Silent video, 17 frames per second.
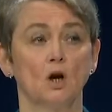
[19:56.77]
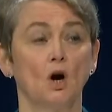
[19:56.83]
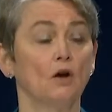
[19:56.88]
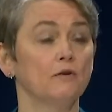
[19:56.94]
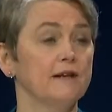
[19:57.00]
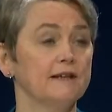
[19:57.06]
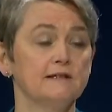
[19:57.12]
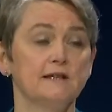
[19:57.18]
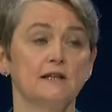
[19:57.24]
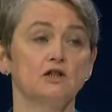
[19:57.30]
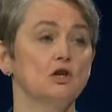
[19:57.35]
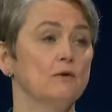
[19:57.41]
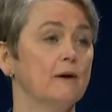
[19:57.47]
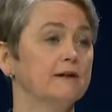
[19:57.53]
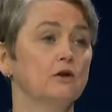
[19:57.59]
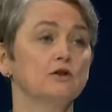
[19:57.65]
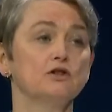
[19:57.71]
On this
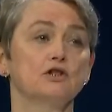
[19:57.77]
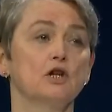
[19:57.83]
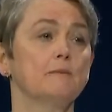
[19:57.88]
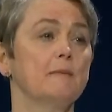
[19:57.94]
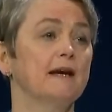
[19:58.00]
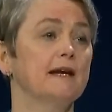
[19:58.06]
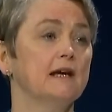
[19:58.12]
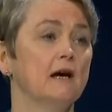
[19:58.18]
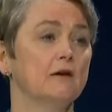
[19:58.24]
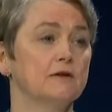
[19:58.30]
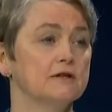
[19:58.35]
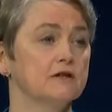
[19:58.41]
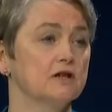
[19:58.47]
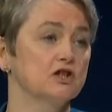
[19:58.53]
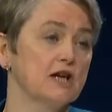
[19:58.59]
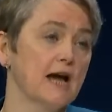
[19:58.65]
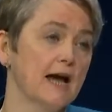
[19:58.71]
issue and on so many
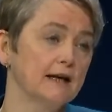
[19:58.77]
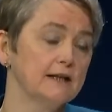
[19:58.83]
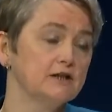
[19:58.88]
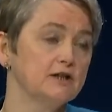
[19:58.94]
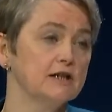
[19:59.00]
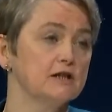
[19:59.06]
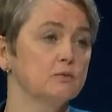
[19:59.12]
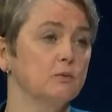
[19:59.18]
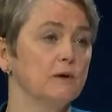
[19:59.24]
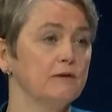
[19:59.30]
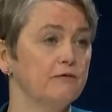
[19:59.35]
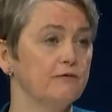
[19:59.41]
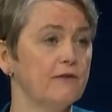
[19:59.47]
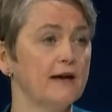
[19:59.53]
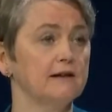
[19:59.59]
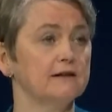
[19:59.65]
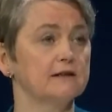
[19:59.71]
others, the challenges we
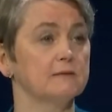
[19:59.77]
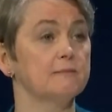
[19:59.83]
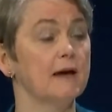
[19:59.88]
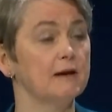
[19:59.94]
face